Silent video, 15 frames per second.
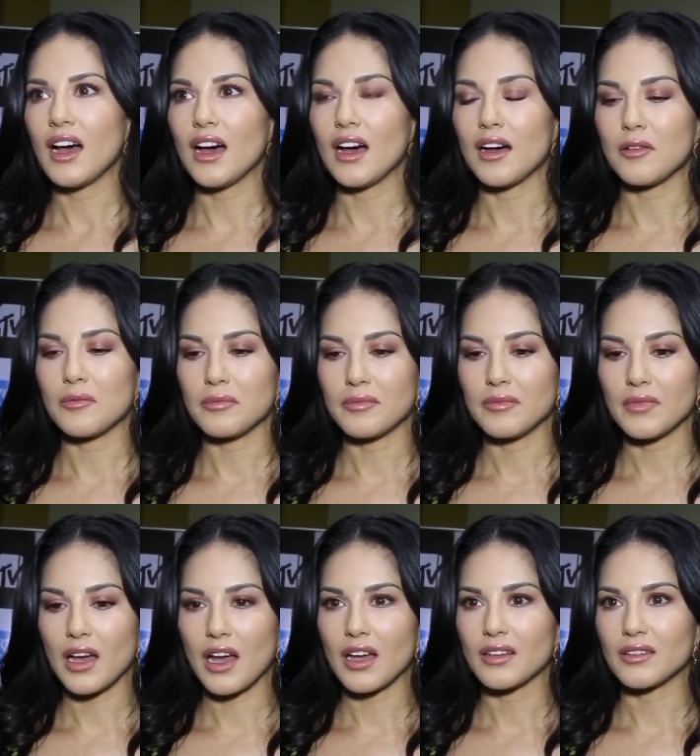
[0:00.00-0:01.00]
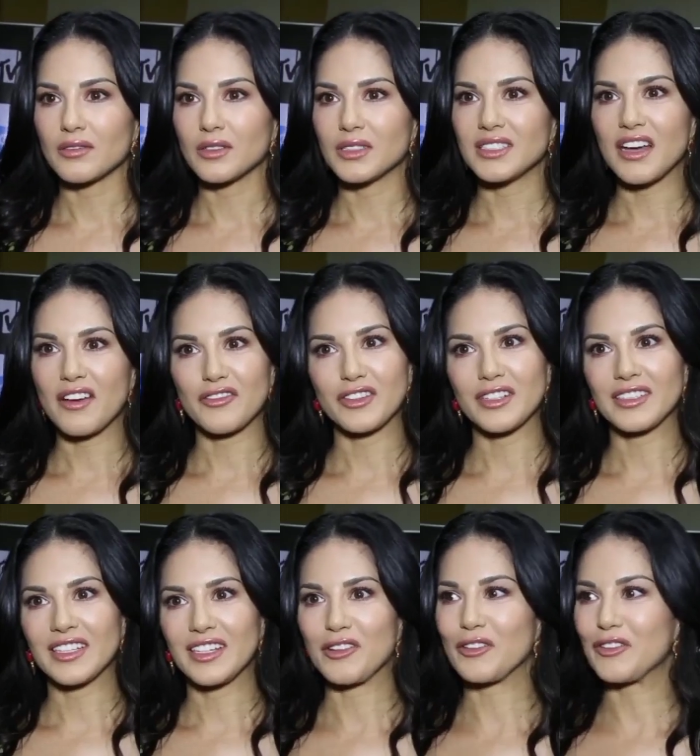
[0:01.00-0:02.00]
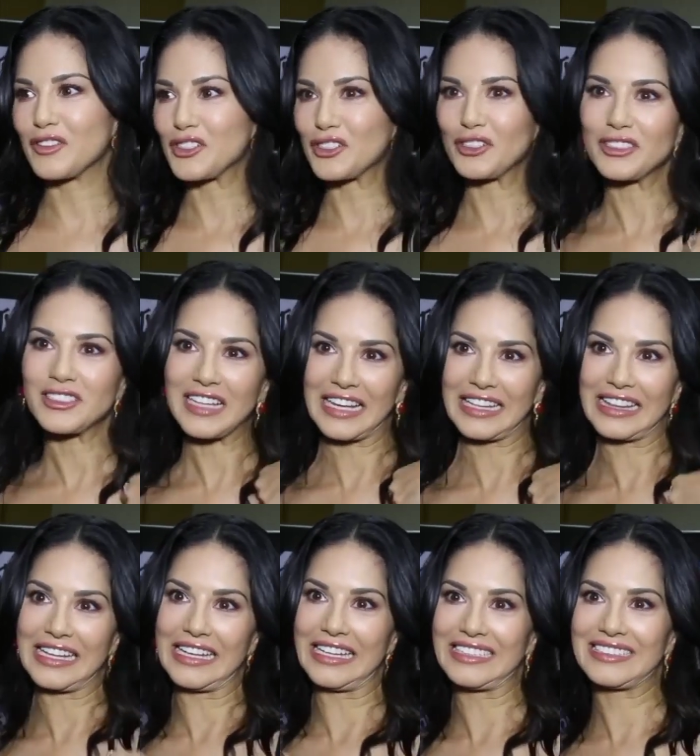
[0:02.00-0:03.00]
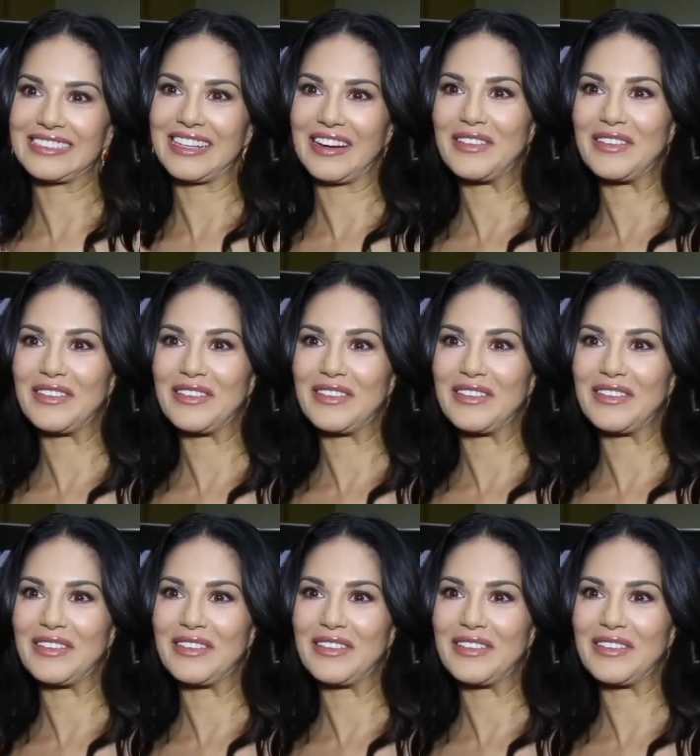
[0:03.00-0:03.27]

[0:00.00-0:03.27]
um, I would definitely, or for shirts like this,